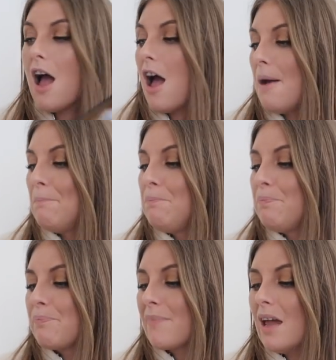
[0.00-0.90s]

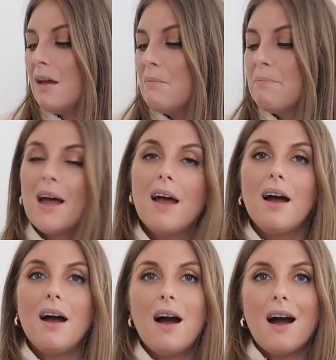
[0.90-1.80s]
Um,
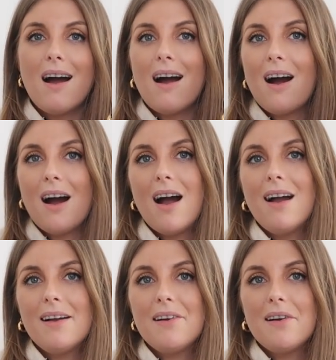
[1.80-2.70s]
but
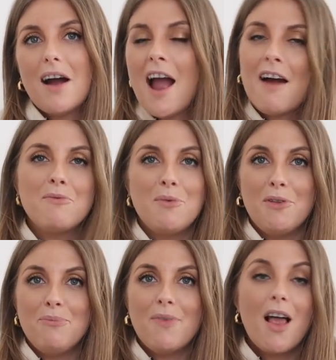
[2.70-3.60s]
I haven't
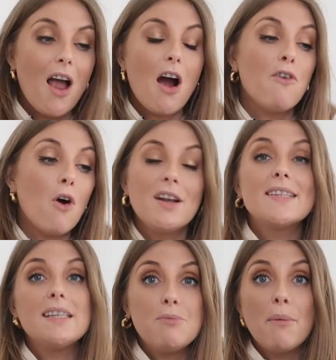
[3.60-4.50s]
worn them. Like, I've
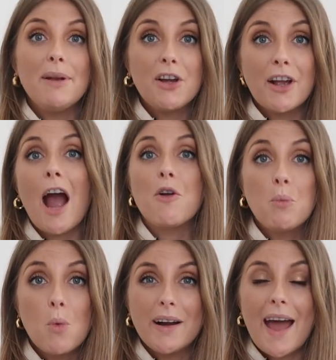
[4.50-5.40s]
honestly probably could count
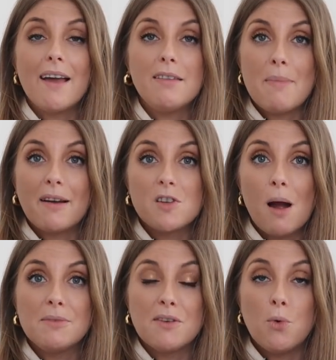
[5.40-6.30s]
on one hand the amount of
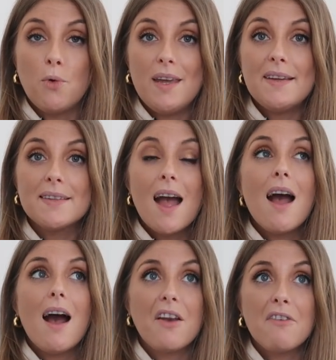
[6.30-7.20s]
times I've worn these,
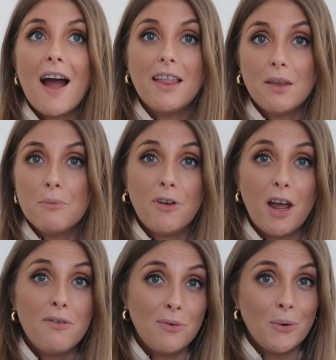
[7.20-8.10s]
and I've had them for
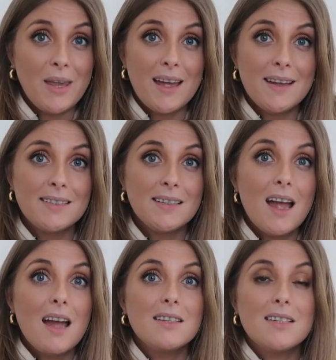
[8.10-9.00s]
like four years.
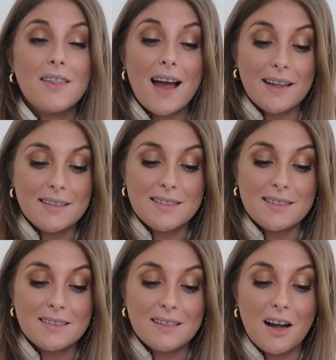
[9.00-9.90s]
So that's
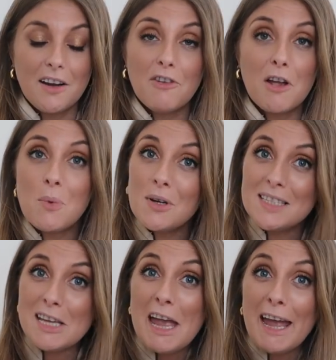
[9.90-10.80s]
kind of like
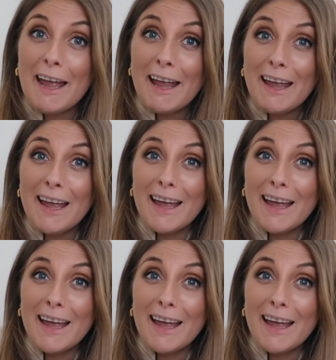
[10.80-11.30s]
once a year.